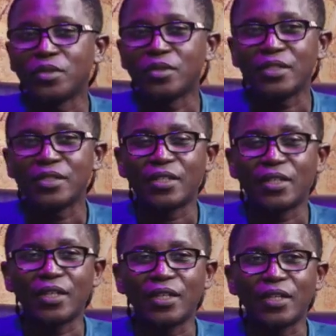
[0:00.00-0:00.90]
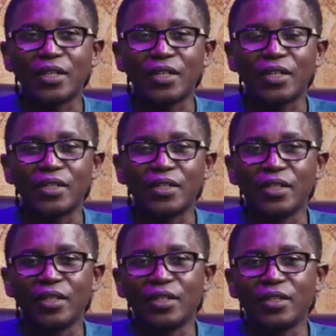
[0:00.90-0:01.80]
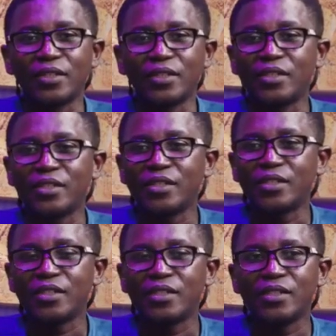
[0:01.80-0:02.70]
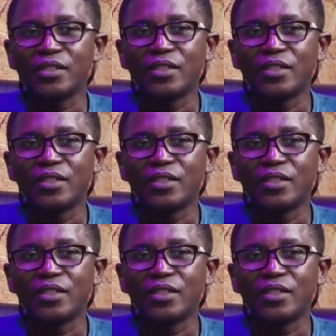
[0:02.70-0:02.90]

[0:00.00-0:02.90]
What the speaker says: is it 3,